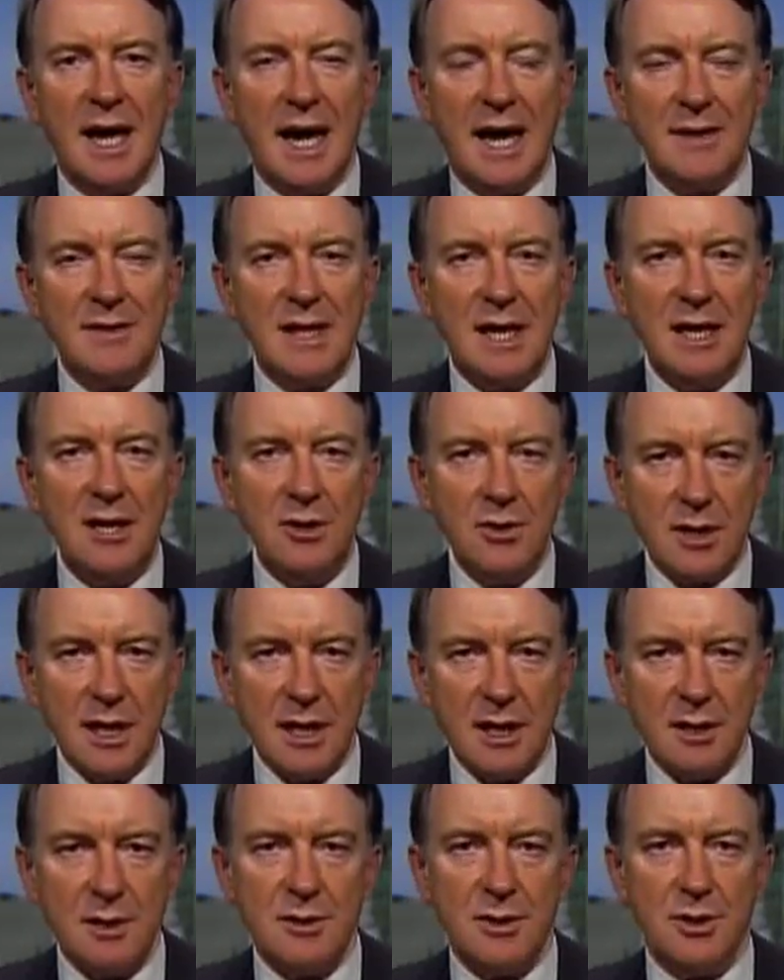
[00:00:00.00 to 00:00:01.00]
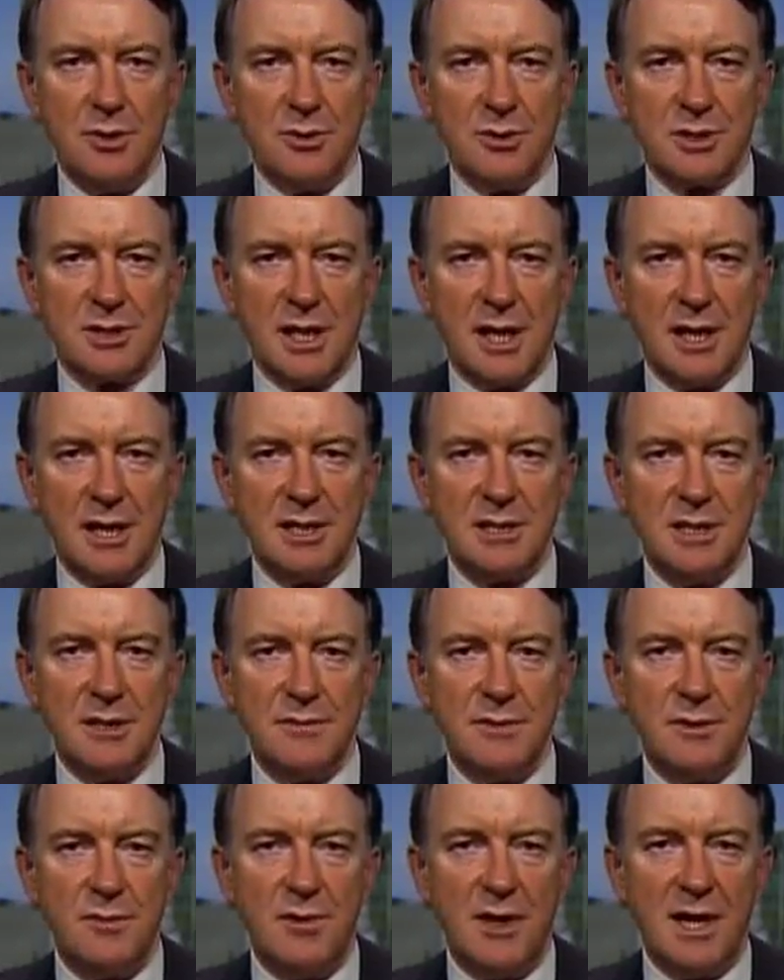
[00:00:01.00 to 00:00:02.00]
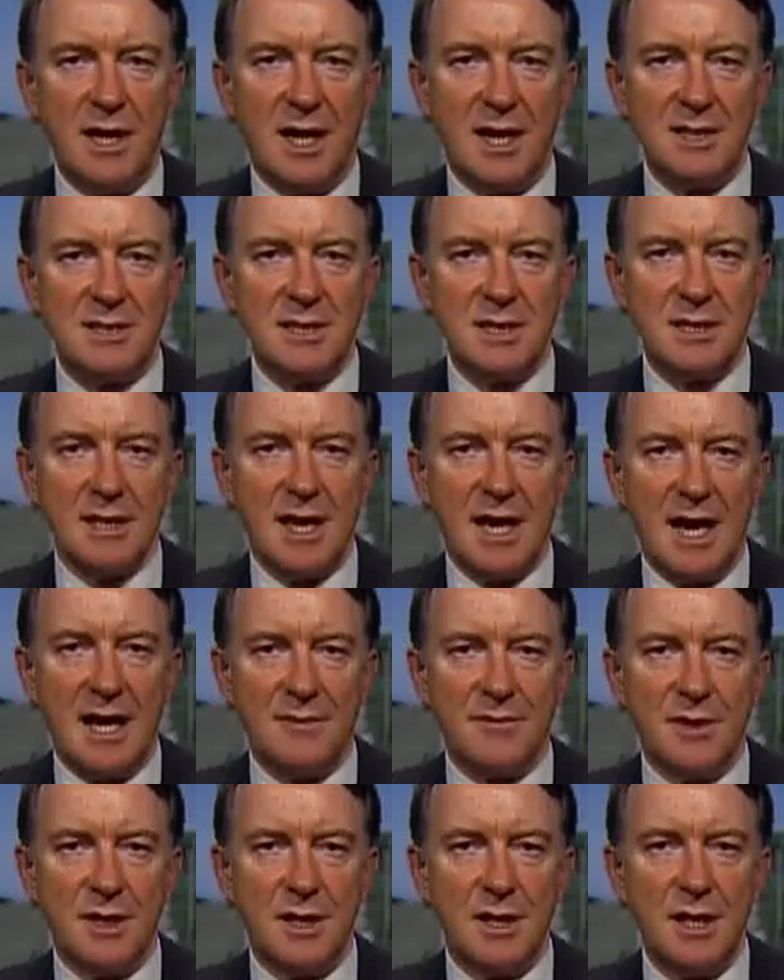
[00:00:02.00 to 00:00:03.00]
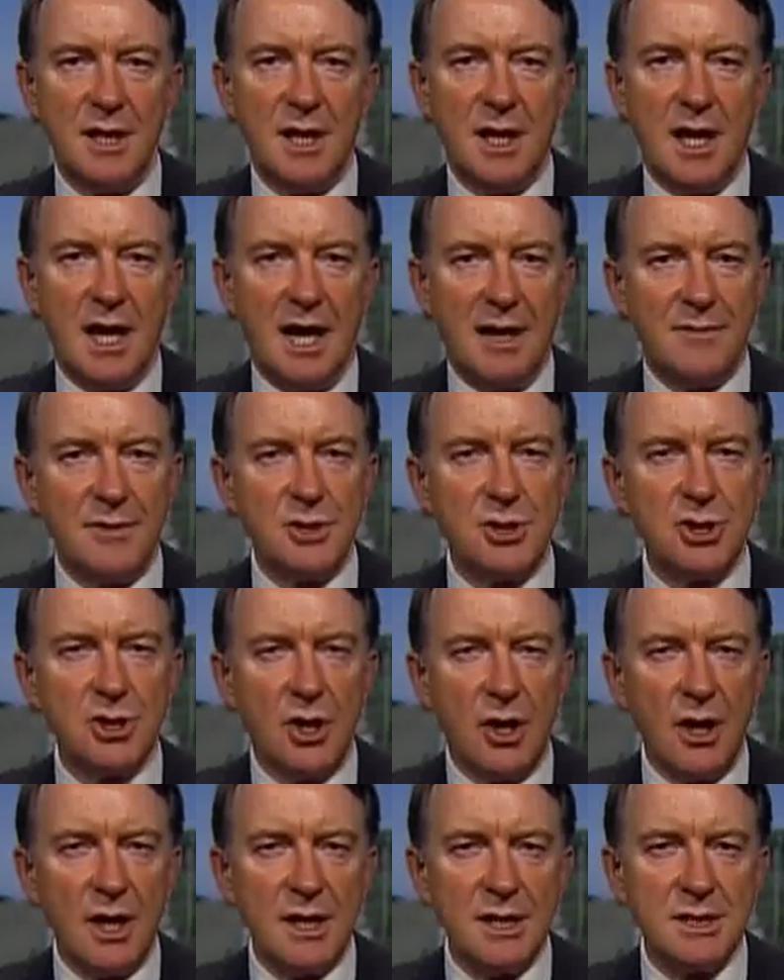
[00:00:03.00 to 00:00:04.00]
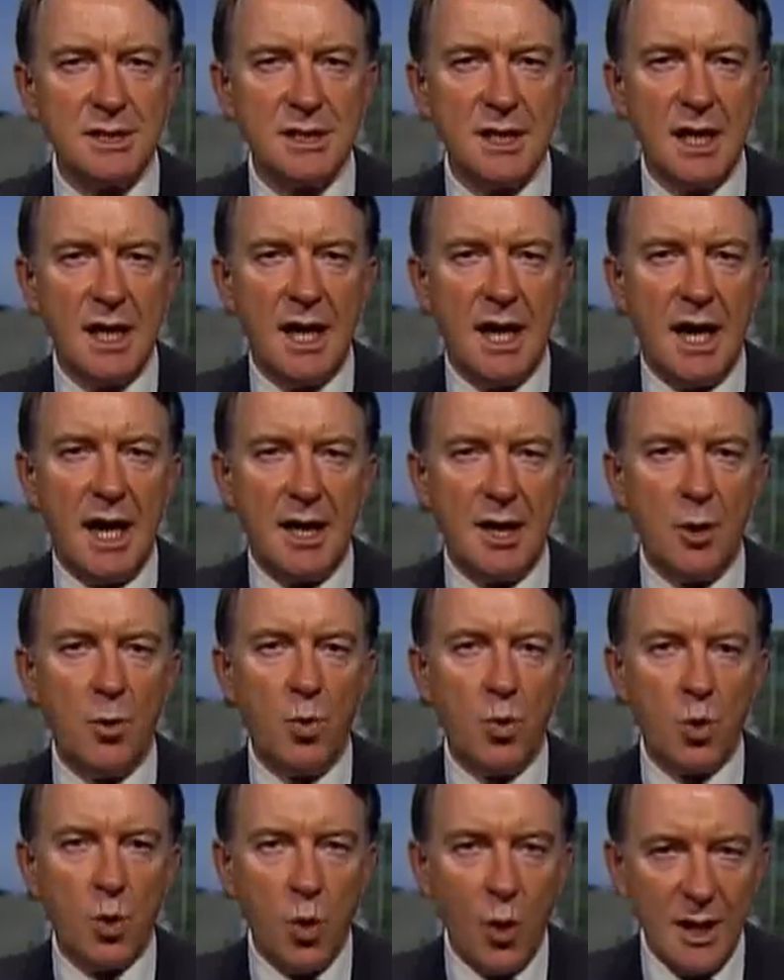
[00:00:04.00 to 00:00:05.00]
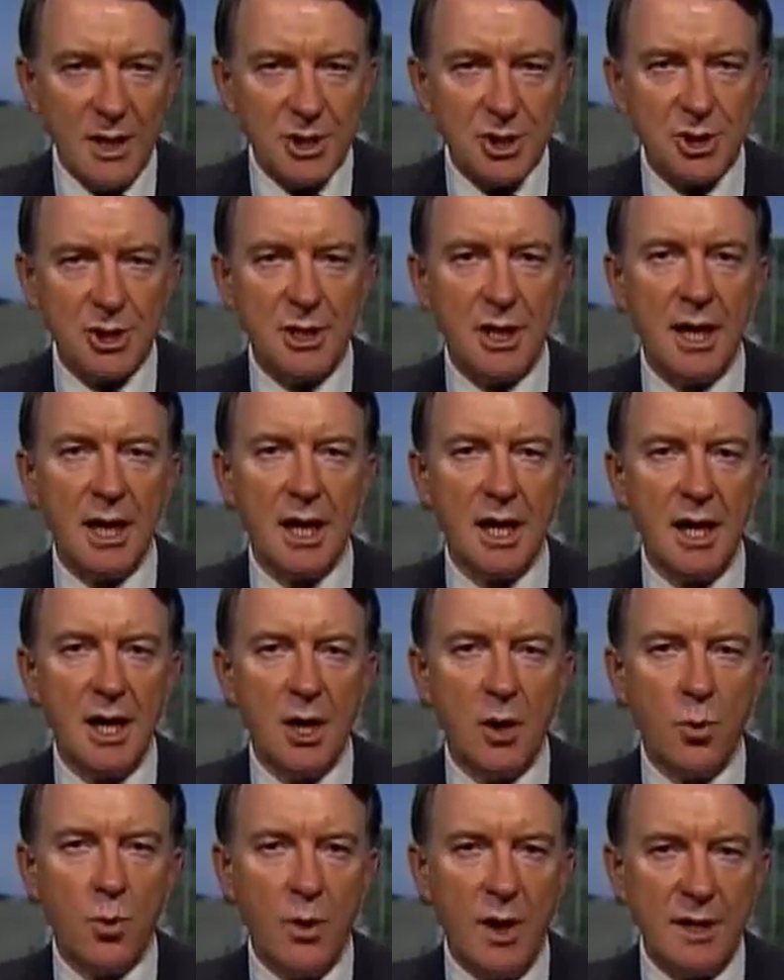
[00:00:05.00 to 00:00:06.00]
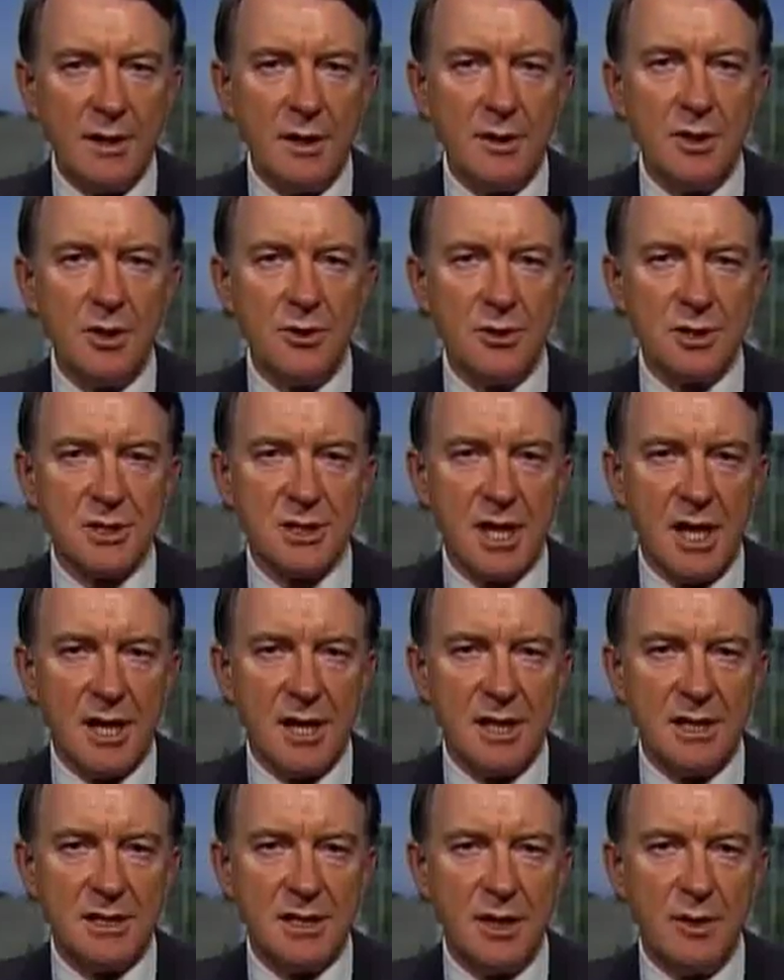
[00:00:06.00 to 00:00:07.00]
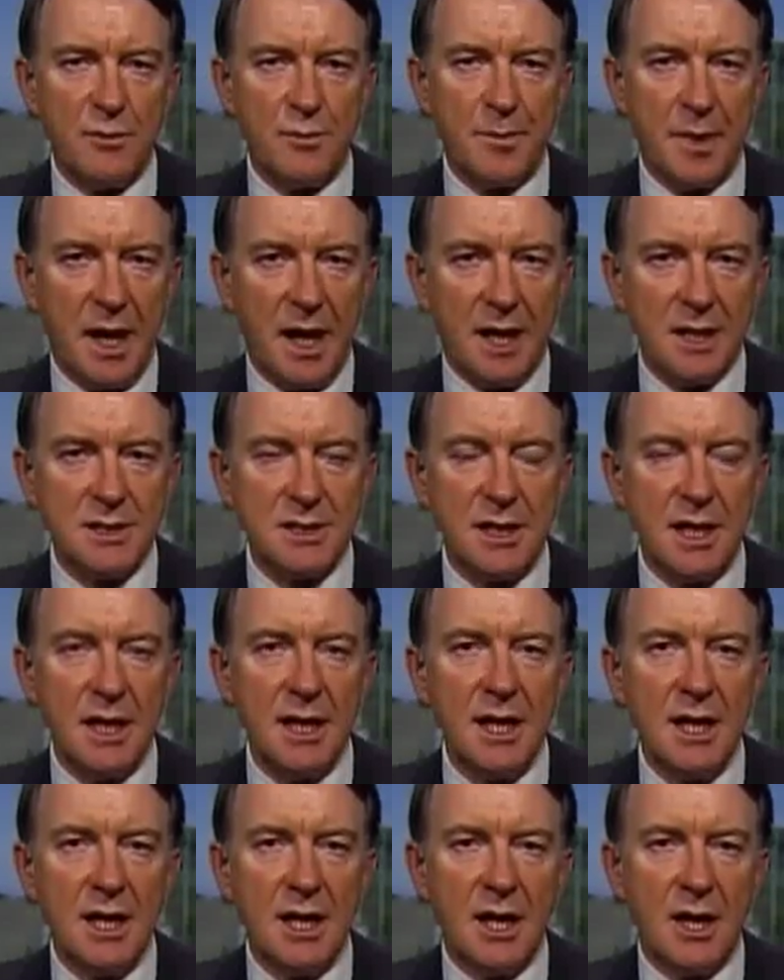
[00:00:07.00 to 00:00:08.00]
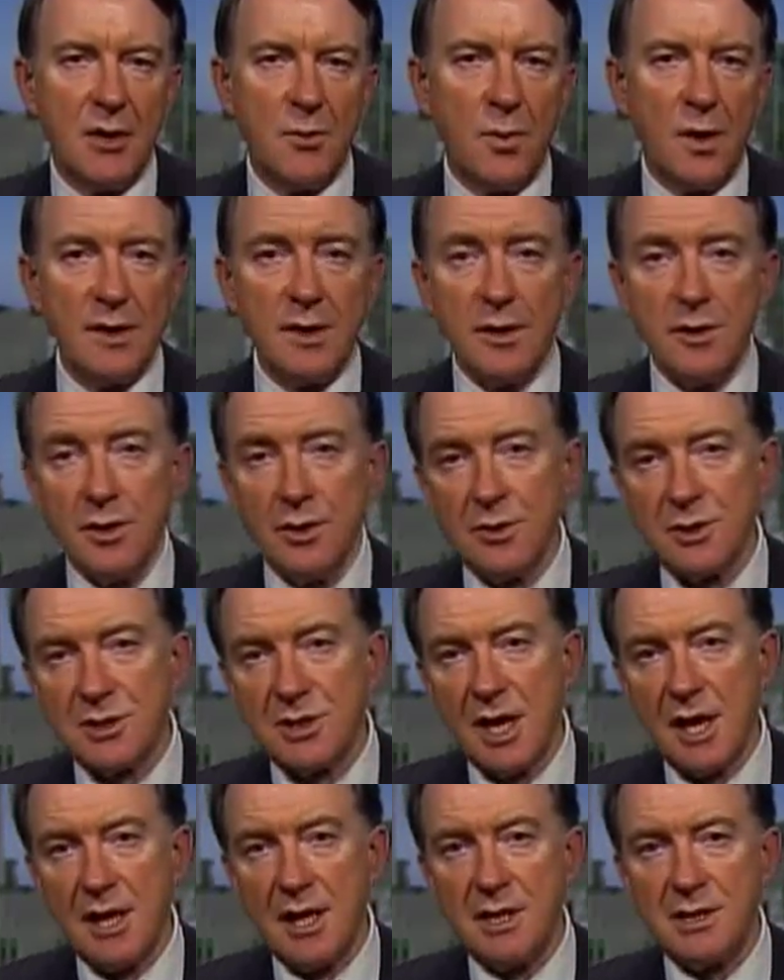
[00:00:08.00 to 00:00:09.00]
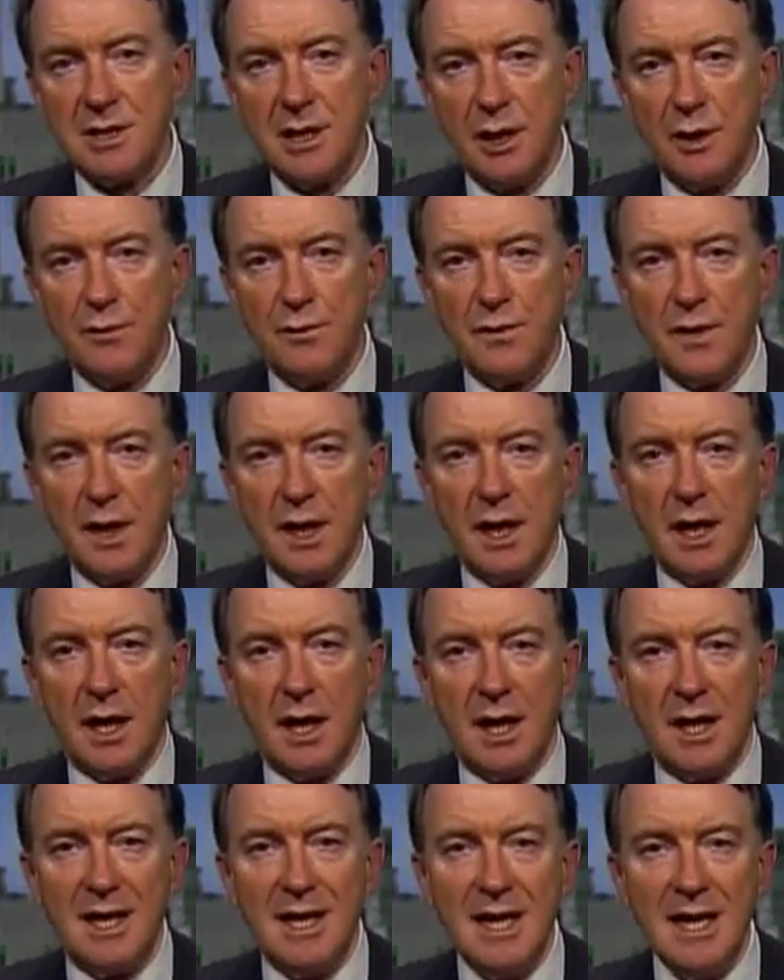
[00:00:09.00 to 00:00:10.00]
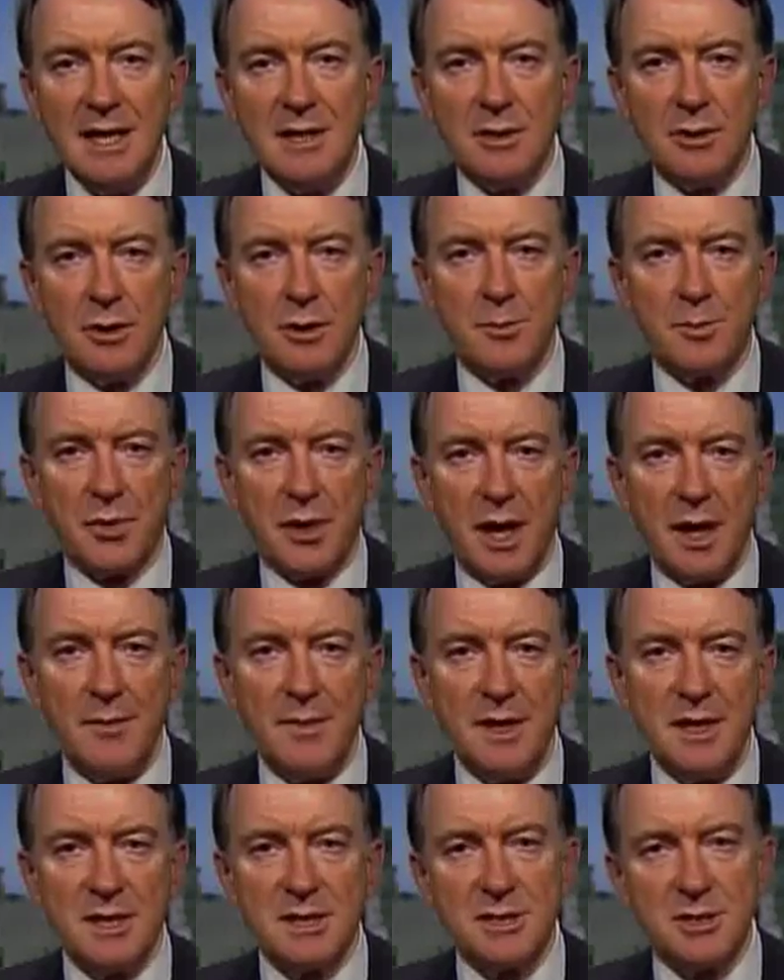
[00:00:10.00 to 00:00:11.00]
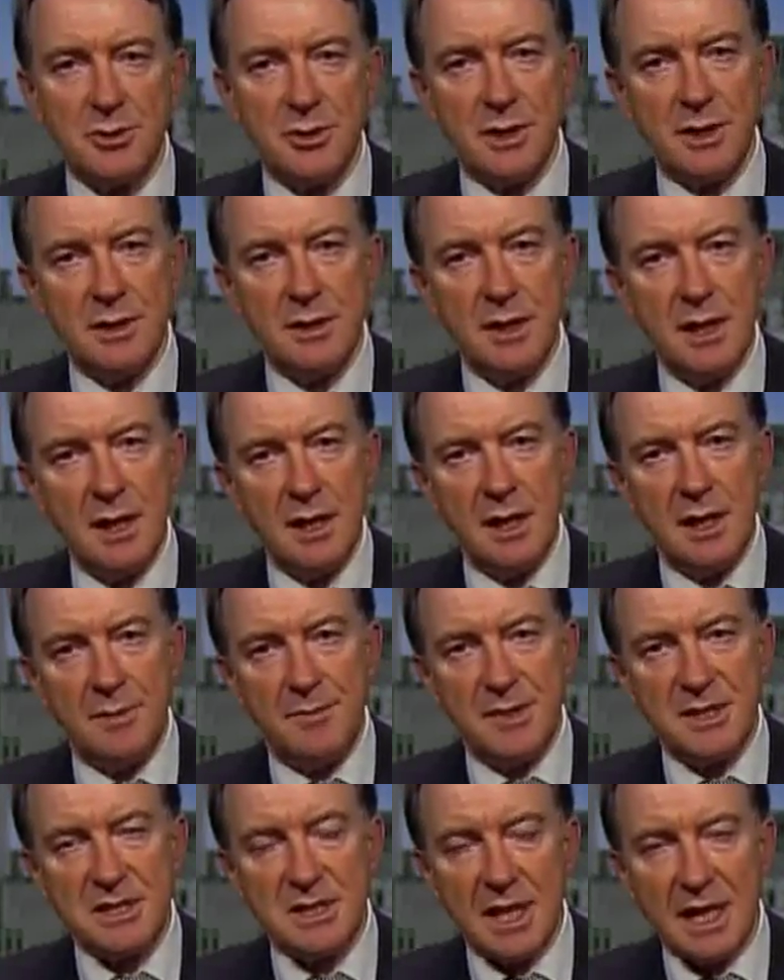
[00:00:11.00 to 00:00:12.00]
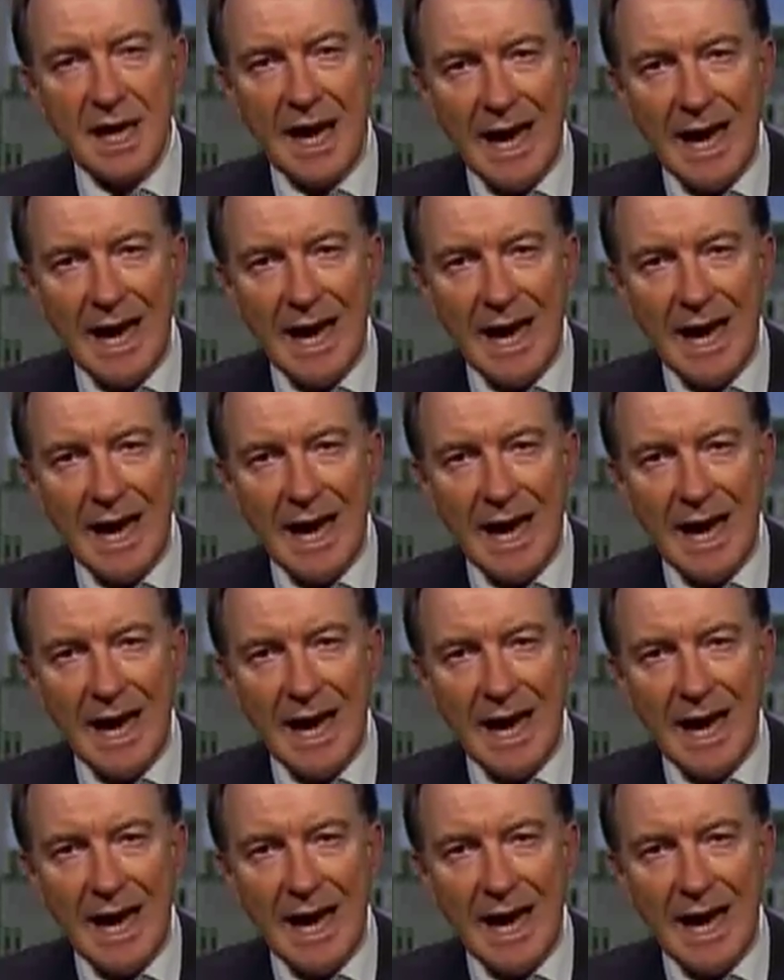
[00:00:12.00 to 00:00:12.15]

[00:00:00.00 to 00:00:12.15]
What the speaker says: and they're looking at the alternative and realizing they have a choice and are questioning whether the alternative party and whether the alternative leader and Prime Minister in Mr.